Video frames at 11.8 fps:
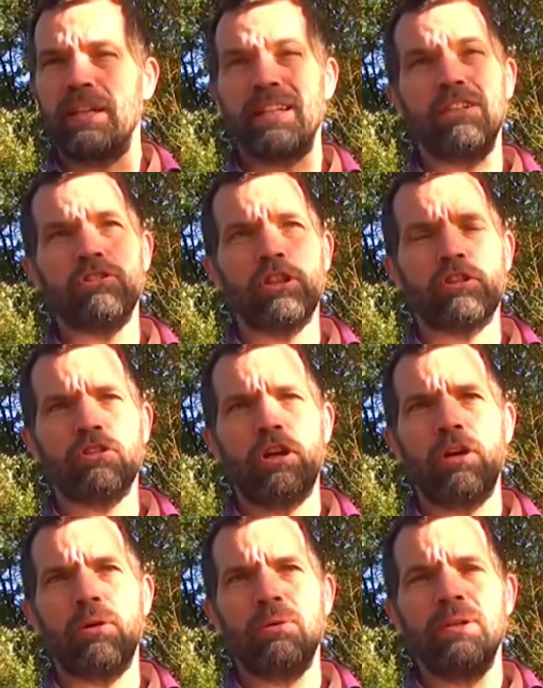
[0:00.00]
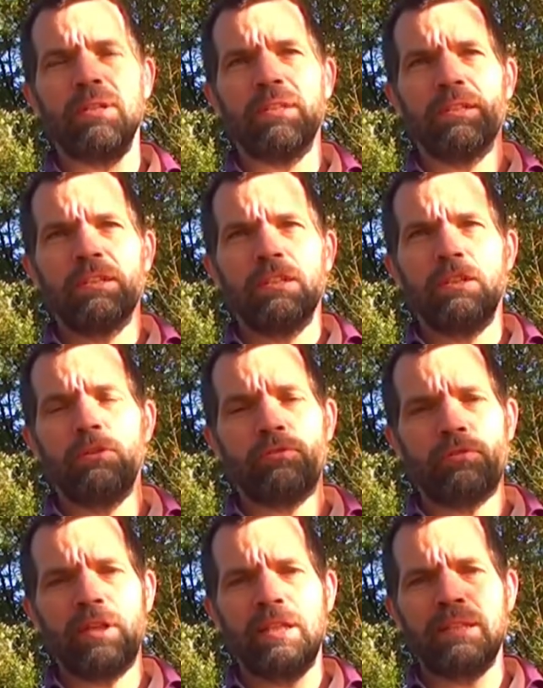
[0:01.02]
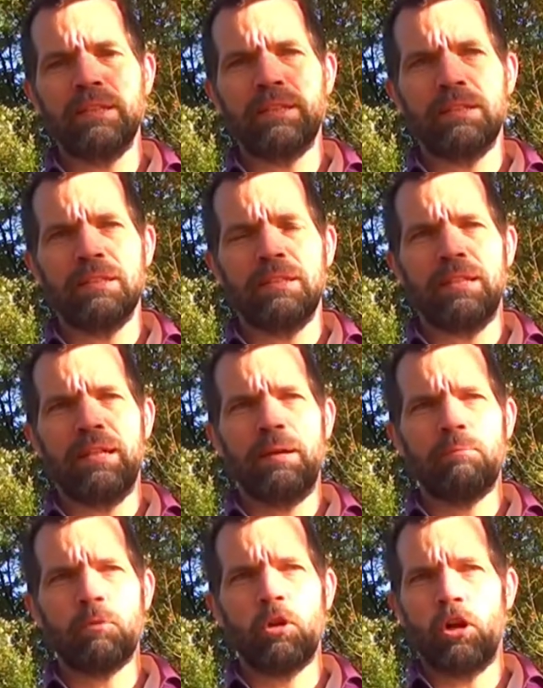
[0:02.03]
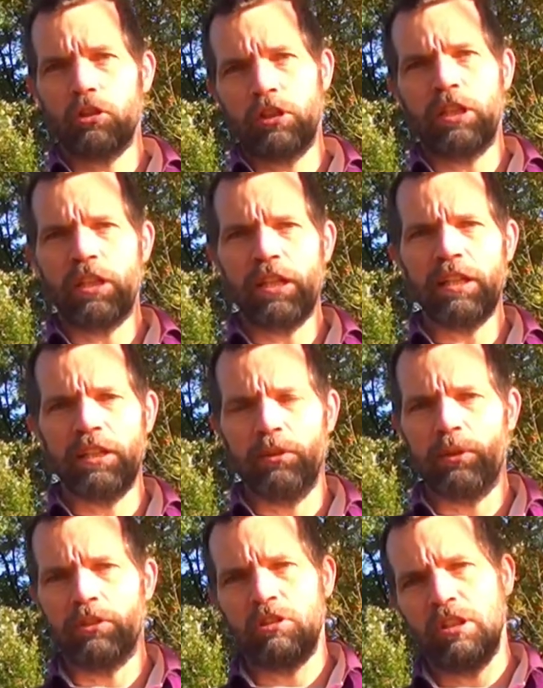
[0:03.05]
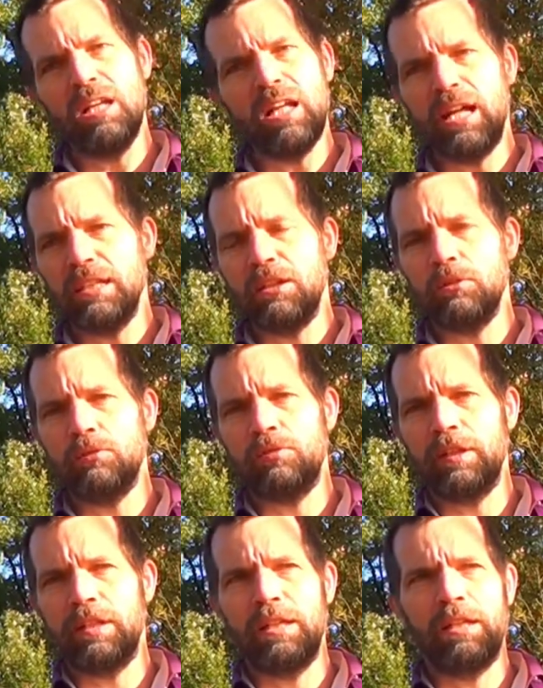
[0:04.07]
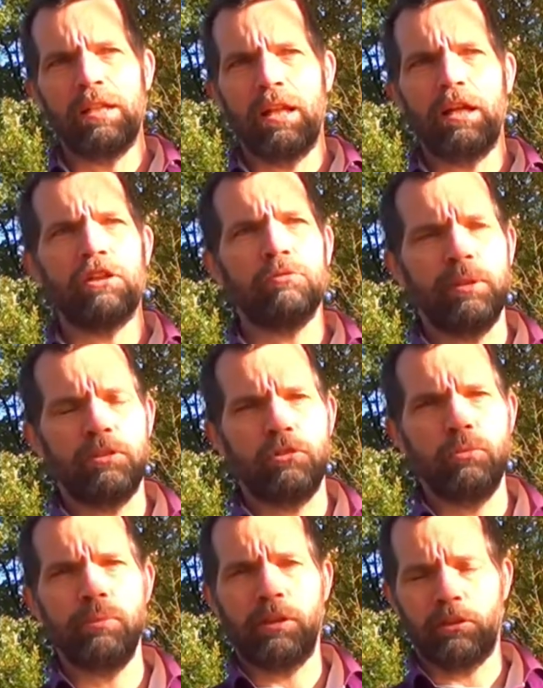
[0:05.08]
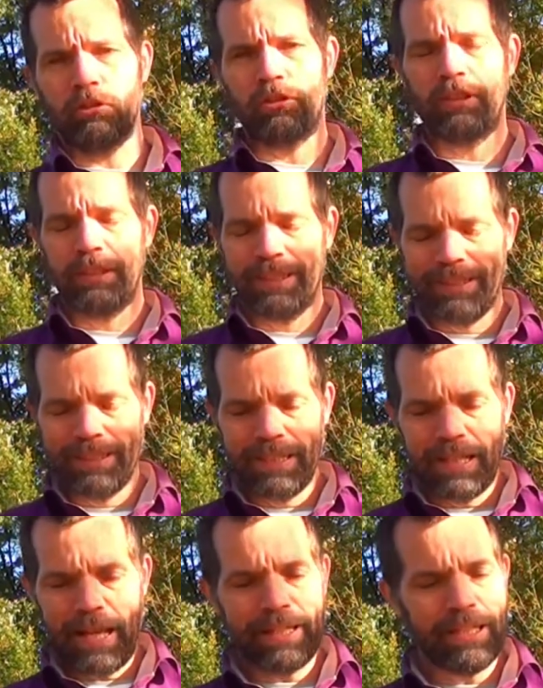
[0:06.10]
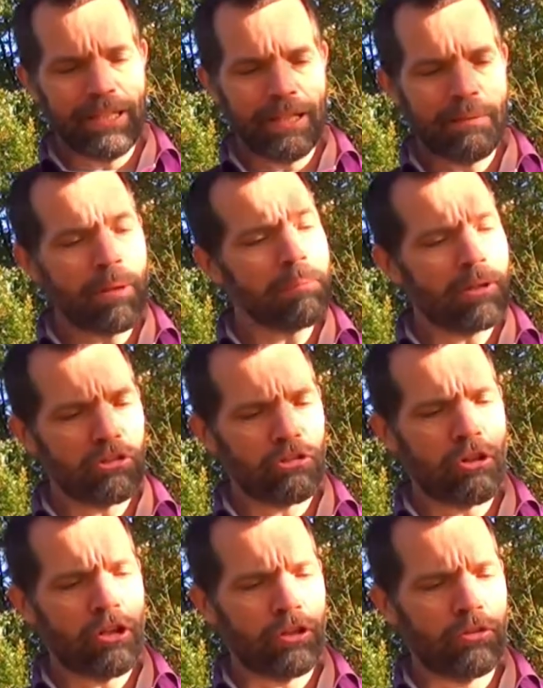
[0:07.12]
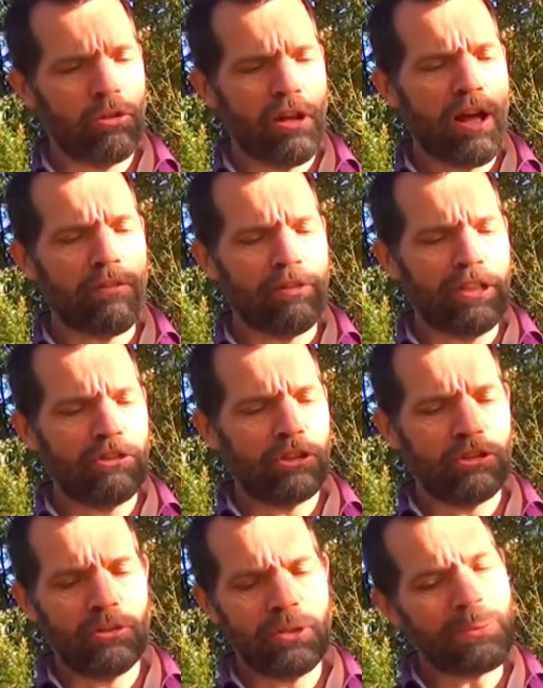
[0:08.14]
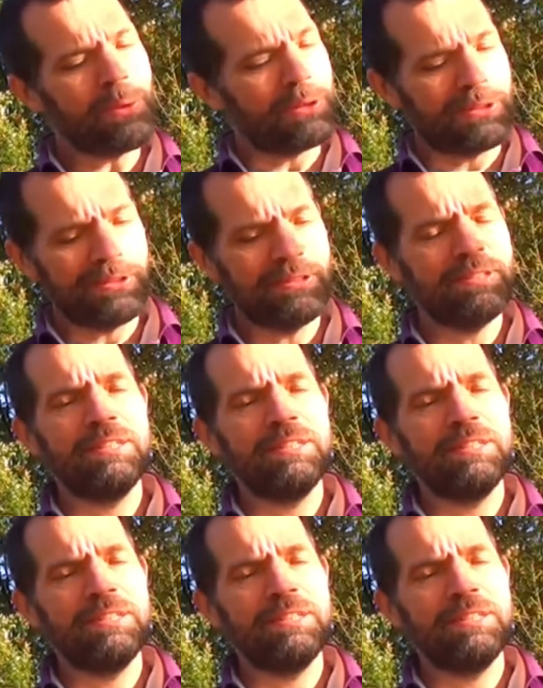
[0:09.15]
And he said, so you think God didn't hear you? I said, no, I don't think he likes me too much. And my boss started to laugh, and he said, you know what?